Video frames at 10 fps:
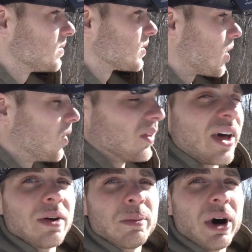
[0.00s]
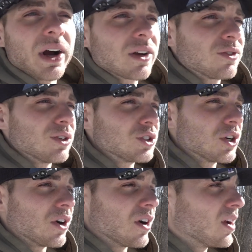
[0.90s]
calling that a buck for
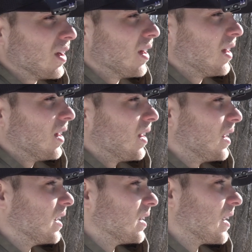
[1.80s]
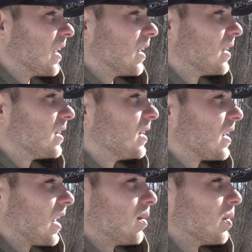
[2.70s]
sure, and he
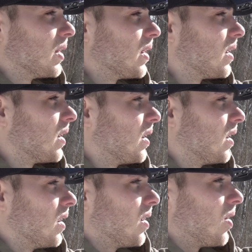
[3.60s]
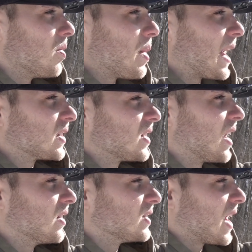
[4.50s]
came on the back side
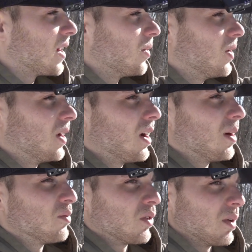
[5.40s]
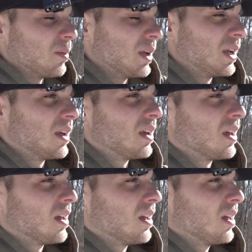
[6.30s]
of the saddle up from
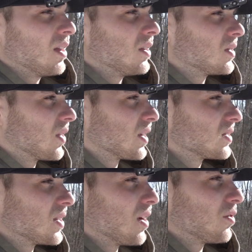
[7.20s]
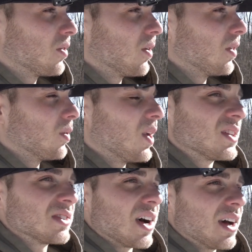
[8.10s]
this thick stuff on the west
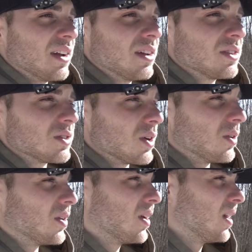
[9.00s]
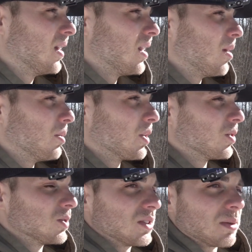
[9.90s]
side. So I'm gonna go
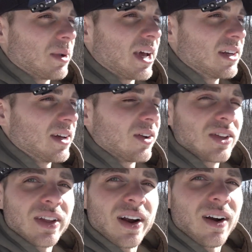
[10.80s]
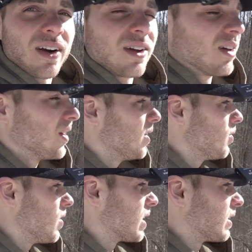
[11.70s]
stick my head down in there,
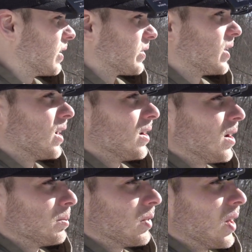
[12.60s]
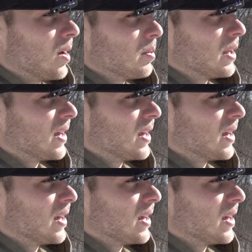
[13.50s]
walk around the cut up top,